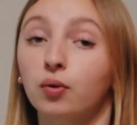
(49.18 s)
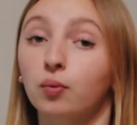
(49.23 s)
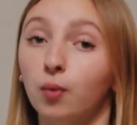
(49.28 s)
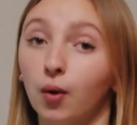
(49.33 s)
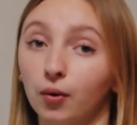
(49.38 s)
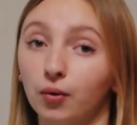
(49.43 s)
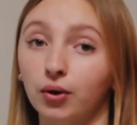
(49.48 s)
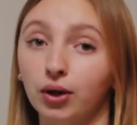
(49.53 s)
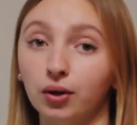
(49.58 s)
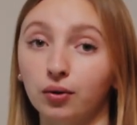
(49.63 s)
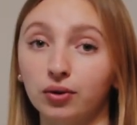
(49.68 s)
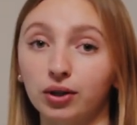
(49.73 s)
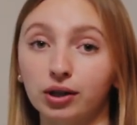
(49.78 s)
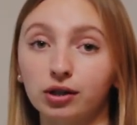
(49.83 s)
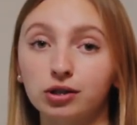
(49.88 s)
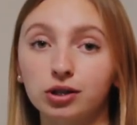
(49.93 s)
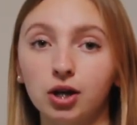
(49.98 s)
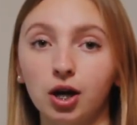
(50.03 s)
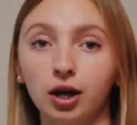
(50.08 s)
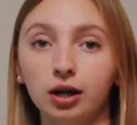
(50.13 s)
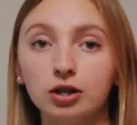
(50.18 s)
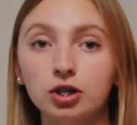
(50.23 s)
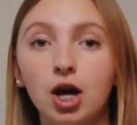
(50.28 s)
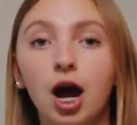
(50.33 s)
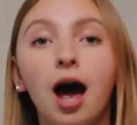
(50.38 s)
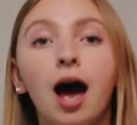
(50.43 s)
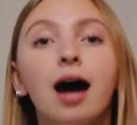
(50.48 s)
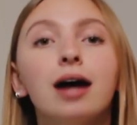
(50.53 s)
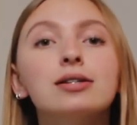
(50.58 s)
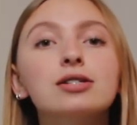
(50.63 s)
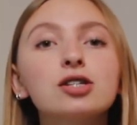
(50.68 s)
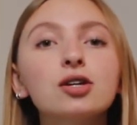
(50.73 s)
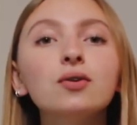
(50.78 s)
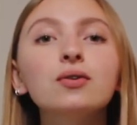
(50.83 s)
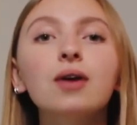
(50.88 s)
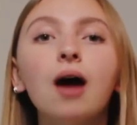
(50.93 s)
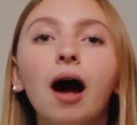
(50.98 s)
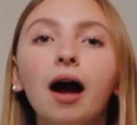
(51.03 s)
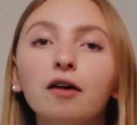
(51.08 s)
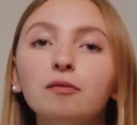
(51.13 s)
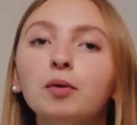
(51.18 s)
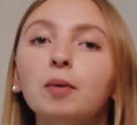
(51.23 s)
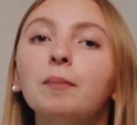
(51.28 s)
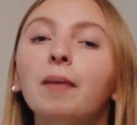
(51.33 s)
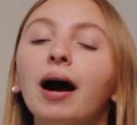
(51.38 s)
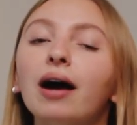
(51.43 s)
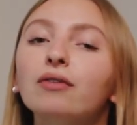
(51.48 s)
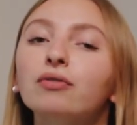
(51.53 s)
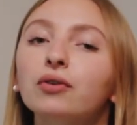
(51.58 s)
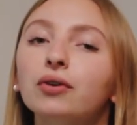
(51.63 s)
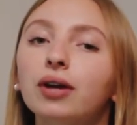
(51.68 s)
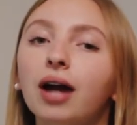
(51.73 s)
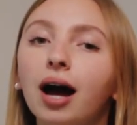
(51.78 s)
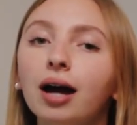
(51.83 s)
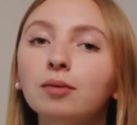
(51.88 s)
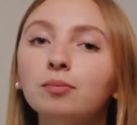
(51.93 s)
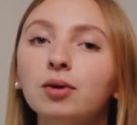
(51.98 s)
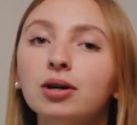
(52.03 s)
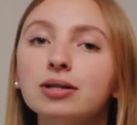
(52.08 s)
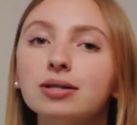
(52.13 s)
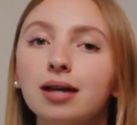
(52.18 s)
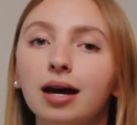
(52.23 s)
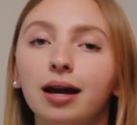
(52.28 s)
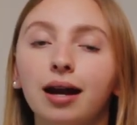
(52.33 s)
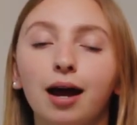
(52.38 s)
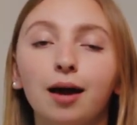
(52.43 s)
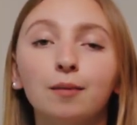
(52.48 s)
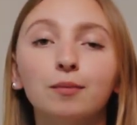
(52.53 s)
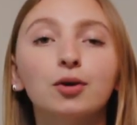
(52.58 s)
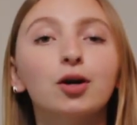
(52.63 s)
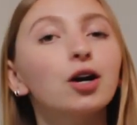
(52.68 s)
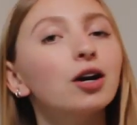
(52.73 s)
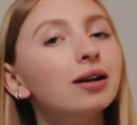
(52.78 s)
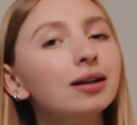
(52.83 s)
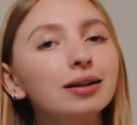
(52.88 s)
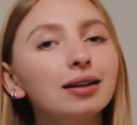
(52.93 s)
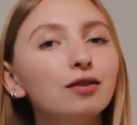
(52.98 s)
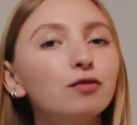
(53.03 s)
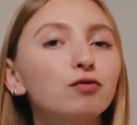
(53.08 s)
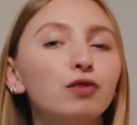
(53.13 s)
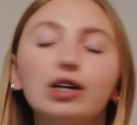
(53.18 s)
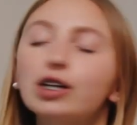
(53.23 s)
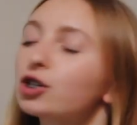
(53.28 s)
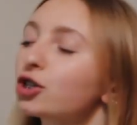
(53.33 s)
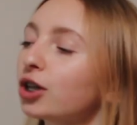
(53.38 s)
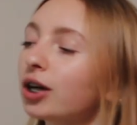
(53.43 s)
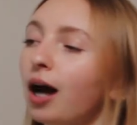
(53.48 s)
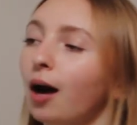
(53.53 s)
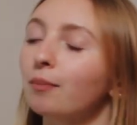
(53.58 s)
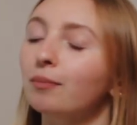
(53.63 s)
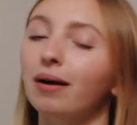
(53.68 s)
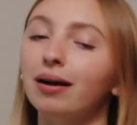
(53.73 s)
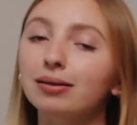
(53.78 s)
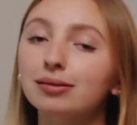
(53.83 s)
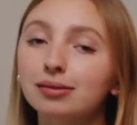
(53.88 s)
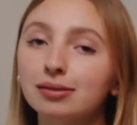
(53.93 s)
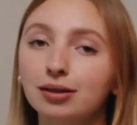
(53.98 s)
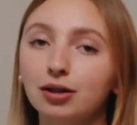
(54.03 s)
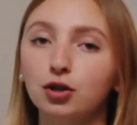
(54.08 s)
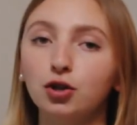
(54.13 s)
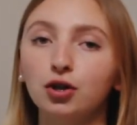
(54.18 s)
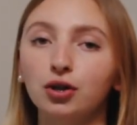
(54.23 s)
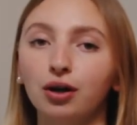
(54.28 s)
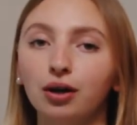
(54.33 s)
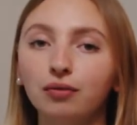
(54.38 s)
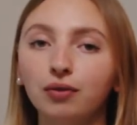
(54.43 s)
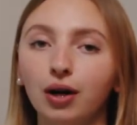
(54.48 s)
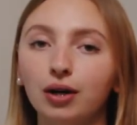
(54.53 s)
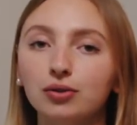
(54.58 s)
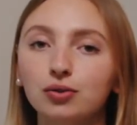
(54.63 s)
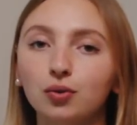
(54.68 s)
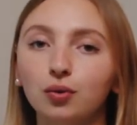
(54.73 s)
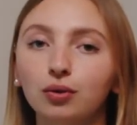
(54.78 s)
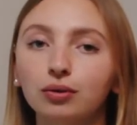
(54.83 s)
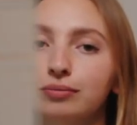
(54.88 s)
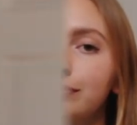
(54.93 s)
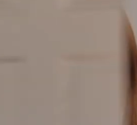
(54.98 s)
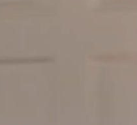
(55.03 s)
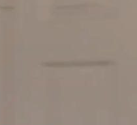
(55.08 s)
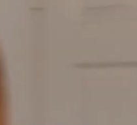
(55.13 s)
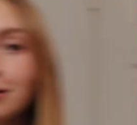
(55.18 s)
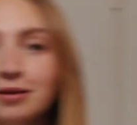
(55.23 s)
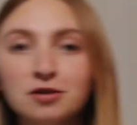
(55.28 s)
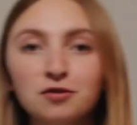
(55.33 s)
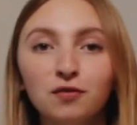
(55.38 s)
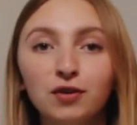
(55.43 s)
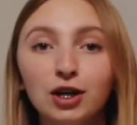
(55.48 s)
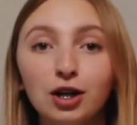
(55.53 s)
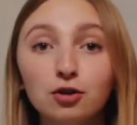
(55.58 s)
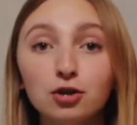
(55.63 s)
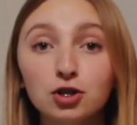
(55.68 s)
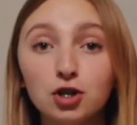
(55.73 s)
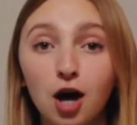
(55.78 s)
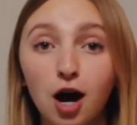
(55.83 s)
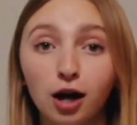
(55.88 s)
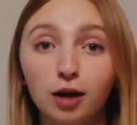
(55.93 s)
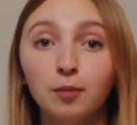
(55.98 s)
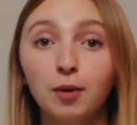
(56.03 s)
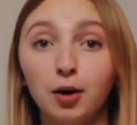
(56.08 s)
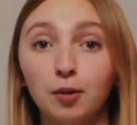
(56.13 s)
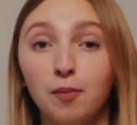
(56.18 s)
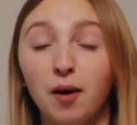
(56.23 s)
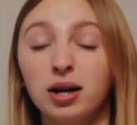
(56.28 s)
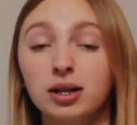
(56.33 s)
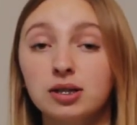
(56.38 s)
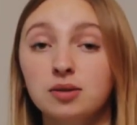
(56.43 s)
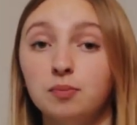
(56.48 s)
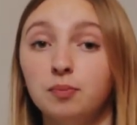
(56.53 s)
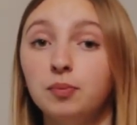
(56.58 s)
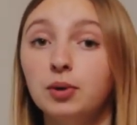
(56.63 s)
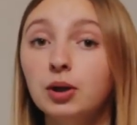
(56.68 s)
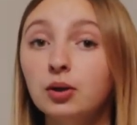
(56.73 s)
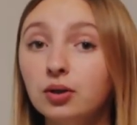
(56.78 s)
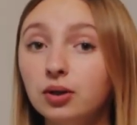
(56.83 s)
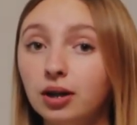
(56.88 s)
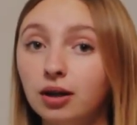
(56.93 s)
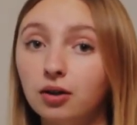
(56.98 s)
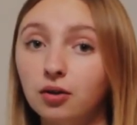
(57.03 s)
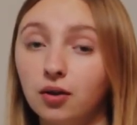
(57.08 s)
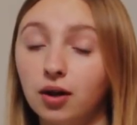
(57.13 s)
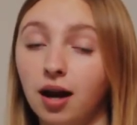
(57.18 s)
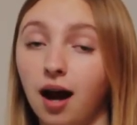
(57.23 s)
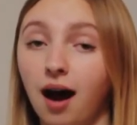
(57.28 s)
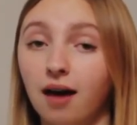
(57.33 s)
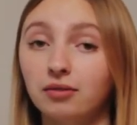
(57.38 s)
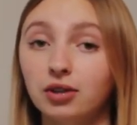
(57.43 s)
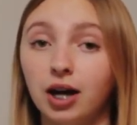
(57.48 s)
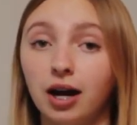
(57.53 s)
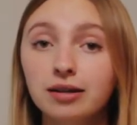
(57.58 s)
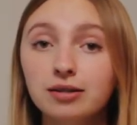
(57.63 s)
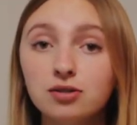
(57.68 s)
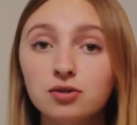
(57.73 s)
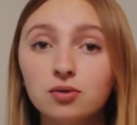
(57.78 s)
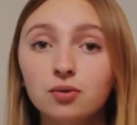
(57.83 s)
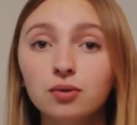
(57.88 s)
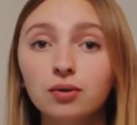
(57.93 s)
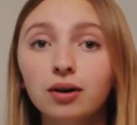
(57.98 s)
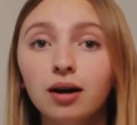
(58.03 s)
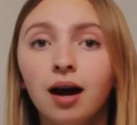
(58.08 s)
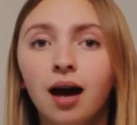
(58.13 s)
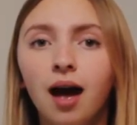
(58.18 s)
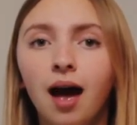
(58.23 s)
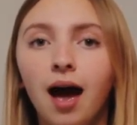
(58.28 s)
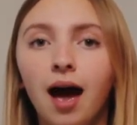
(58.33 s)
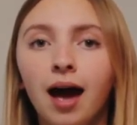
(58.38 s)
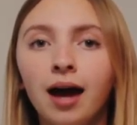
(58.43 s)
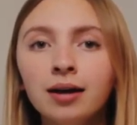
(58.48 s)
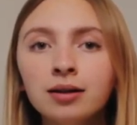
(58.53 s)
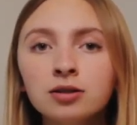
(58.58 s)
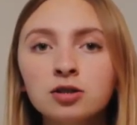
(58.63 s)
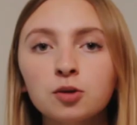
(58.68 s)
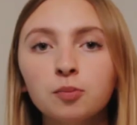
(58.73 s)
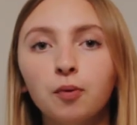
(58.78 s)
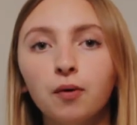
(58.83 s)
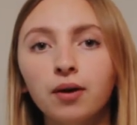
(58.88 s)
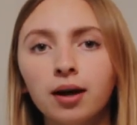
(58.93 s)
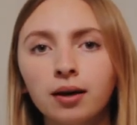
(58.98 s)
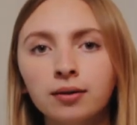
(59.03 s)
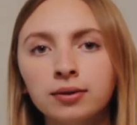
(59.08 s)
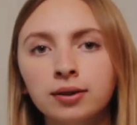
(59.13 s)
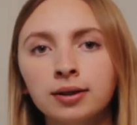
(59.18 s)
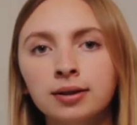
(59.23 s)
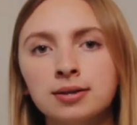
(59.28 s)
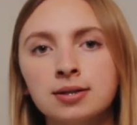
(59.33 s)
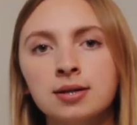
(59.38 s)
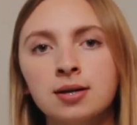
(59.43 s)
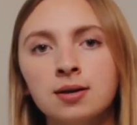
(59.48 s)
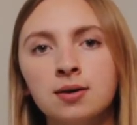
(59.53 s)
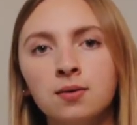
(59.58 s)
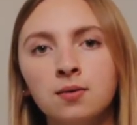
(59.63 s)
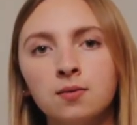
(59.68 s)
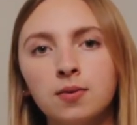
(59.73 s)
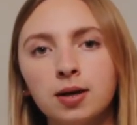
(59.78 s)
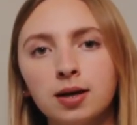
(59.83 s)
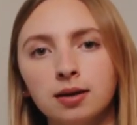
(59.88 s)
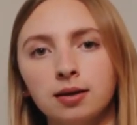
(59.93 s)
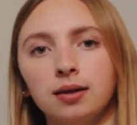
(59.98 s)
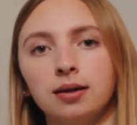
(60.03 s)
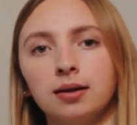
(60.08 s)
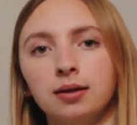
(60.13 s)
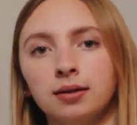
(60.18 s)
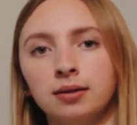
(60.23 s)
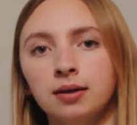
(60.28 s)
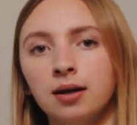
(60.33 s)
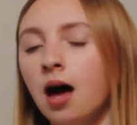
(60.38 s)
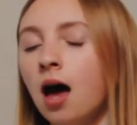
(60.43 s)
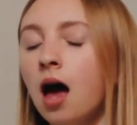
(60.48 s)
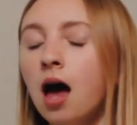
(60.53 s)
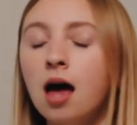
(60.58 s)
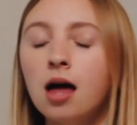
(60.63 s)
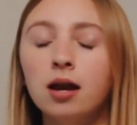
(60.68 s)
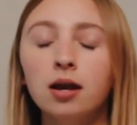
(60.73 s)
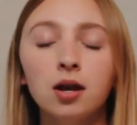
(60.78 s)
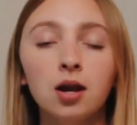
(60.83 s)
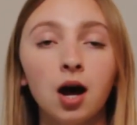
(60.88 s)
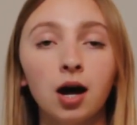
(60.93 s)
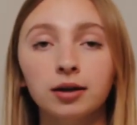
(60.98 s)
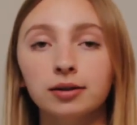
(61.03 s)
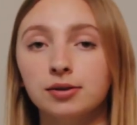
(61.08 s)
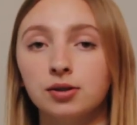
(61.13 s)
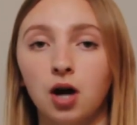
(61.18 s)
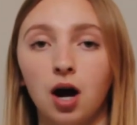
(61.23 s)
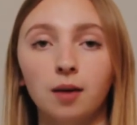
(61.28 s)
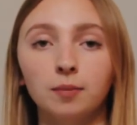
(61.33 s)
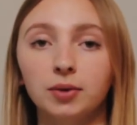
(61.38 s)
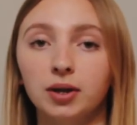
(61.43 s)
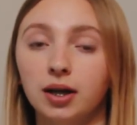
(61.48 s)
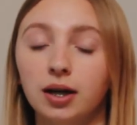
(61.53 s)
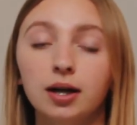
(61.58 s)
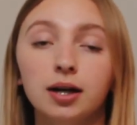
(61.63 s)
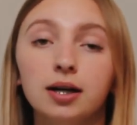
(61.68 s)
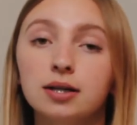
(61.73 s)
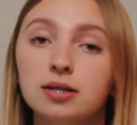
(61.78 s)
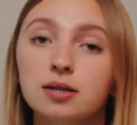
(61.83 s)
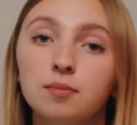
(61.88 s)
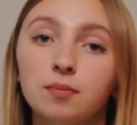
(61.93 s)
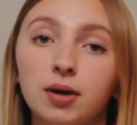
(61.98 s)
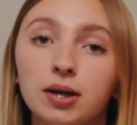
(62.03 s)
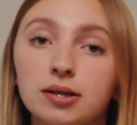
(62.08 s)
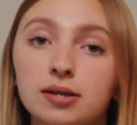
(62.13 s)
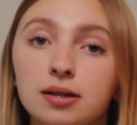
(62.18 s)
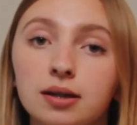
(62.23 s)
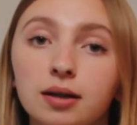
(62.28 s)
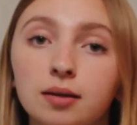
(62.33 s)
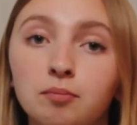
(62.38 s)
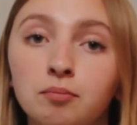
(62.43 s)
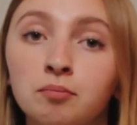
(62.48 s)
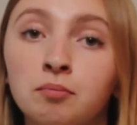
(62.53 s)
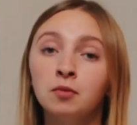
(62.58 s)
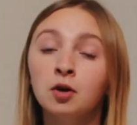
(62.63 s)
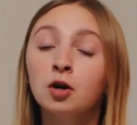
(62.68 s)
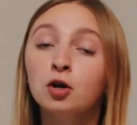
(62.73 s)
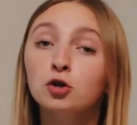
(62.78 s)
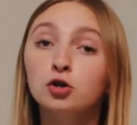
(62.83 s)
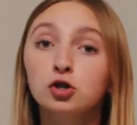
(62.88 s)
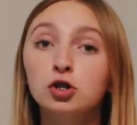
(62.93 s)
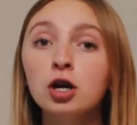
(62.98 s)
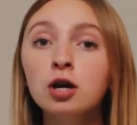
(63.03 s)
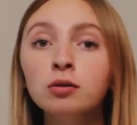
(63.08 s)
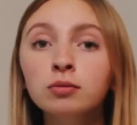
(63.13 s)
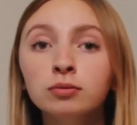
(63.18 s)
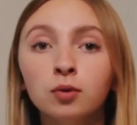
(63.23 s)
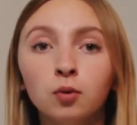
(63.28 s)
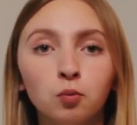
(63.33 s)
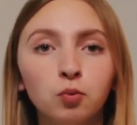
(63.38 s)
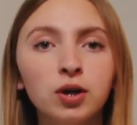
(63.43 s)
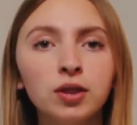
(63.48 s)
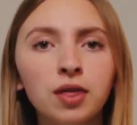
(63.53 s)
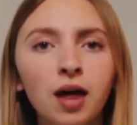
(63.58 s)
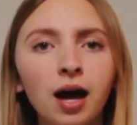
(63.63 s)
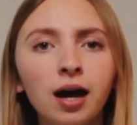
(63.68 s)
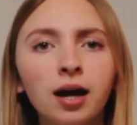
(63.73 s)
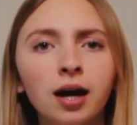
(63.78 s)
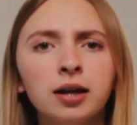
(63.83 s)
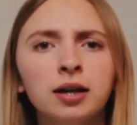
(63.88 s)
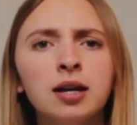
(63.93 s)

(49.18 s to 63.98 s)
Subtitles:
with Rotary Youth Exchange. And so now I've been back for 9 months and I'm currently finishing up my senior year of high school. So I'm making this video to talk about a possibility you could have in high school and to point out that it's really not as complicated as it may seem. So, with that,